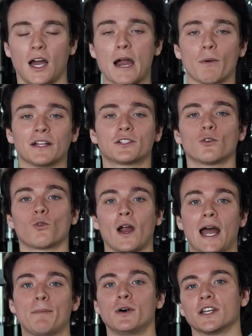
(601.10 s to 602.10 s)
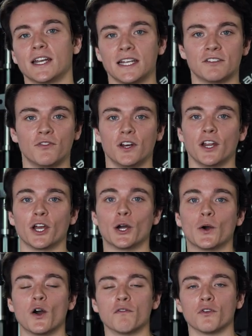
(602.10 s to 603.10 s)
All right, well, that's a wrap on today's
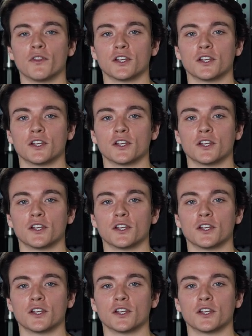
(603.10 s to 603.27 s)
video over